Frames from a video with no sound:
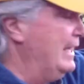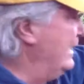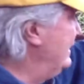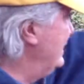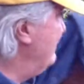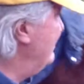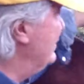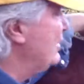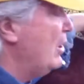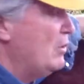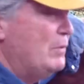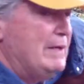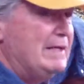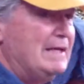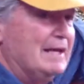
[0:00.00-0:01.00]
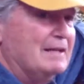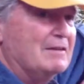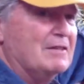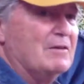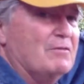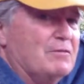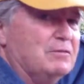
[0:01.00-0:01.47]
And even though we
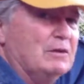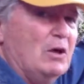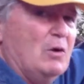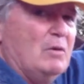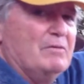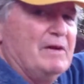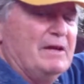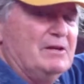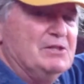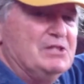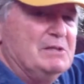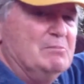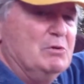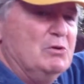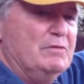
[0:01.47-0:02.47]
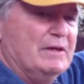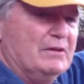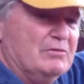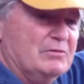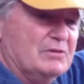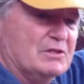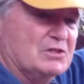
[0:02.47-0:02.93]
get the flow of energy moving through the